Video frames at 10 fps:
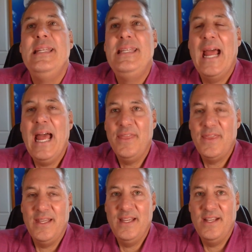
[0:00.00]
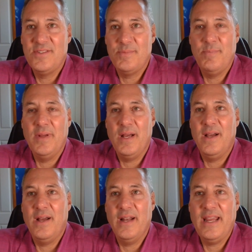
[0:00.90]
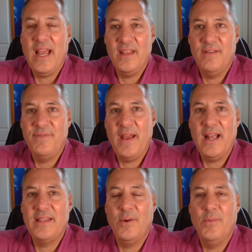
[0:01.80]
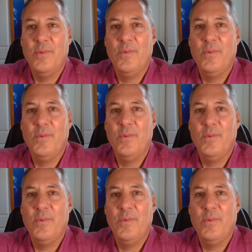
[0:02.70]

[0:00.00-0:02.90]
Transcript: Death is on account of the fact that